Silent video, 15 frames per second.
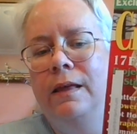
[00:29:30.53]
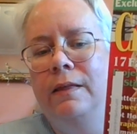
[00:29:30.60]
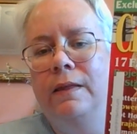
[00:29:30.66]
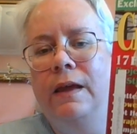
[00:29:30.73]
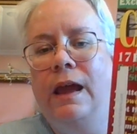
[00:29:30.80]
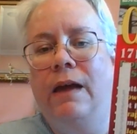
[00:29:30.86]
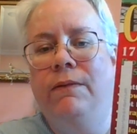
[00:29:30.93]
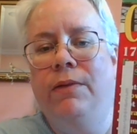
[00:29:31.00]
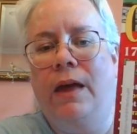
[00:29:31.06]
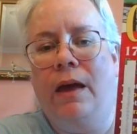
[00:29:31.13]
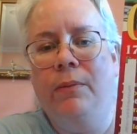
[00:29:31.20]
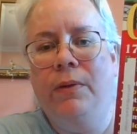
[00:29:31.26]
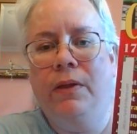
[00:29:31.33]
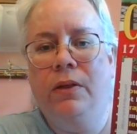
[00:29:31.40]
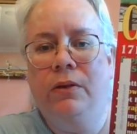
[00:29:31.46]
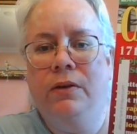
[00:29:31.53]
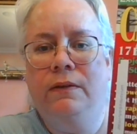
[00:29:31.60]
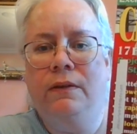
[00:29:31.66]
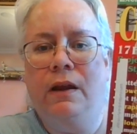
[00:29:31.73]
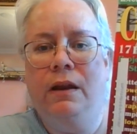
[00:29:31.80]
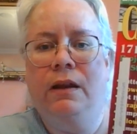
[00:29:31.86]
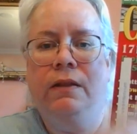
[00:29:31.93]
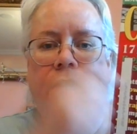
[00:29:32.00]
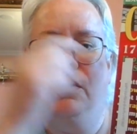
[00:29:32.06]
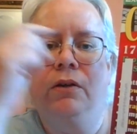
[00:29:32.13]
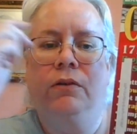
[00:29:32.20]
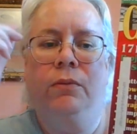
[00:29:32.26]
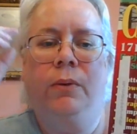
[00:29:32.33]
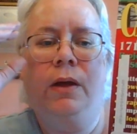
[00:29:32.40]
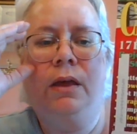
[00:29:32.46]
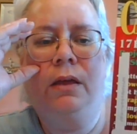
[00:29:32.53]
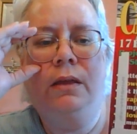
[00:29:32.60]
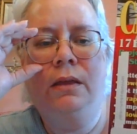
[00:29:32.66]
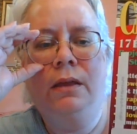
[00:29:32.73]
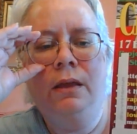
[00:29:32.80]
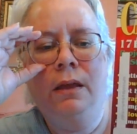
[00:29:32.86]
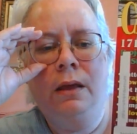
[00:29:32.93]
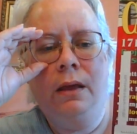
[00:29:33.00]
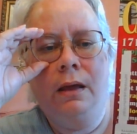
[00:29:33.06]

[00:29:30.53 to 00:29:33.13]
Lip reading: They have that pillow design in there as well.